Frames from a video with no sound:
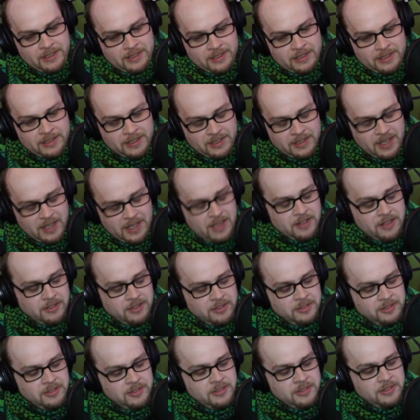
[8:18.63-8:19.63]
Again,
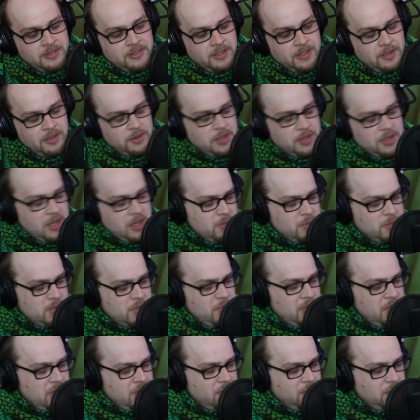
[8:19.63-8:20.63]
I don't think I'm
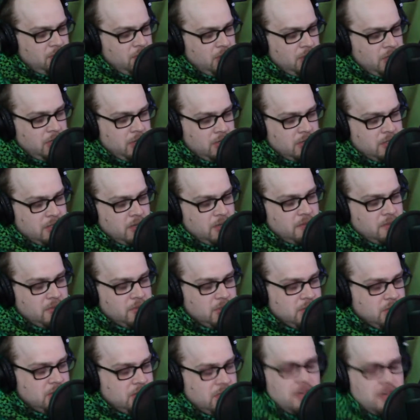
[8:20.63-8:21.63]
speaking for all airsofters
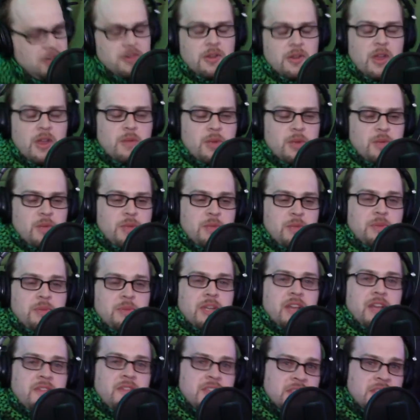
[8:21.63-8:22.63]
because I don't know how many people
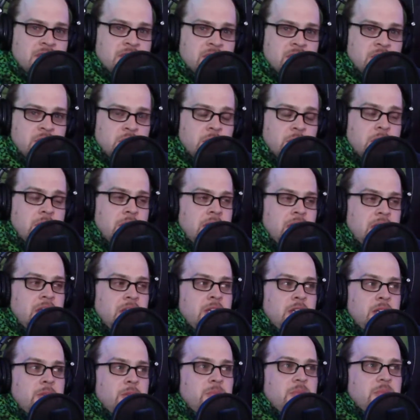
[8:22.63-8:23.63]
had this issue.
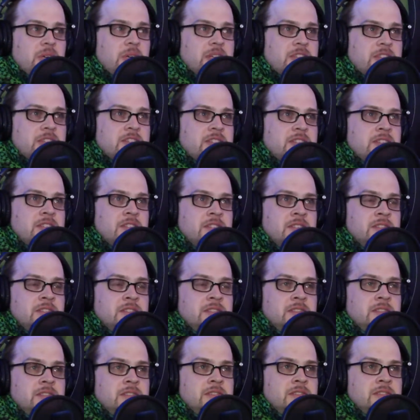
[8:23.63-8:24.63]
But,
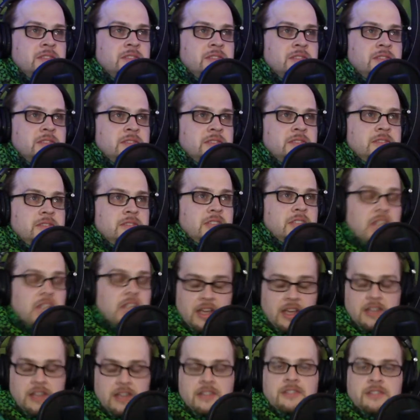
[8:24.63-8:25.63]
yeah,
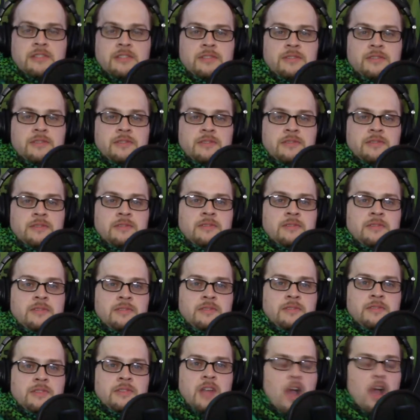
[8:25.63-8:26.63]

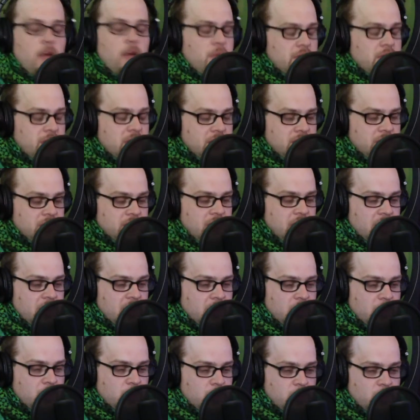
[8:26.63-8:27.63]
I wanted to get that out
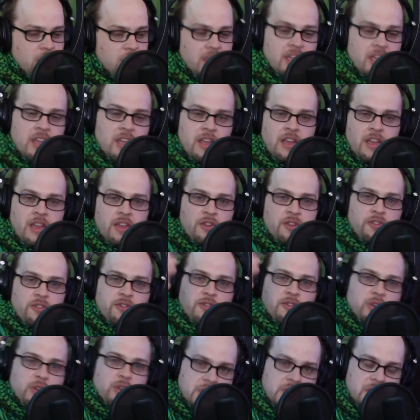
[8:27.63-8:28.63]
of the way
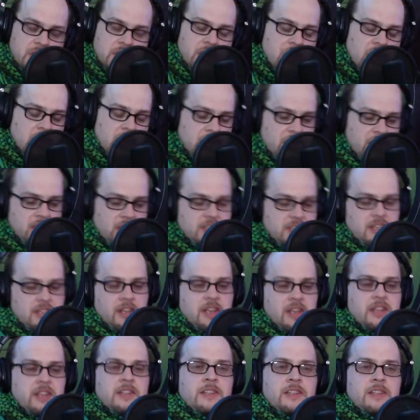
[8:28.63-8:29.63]
first thing out of the gate tonight.